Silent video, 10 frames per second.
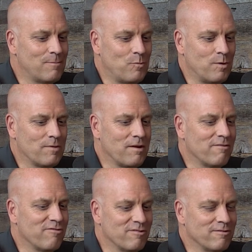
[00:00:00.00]
we were there
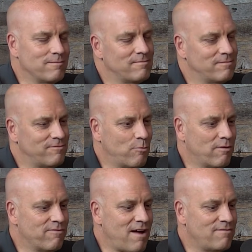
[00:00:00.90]
for 4
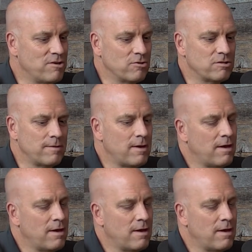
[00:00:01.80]
or 5 years,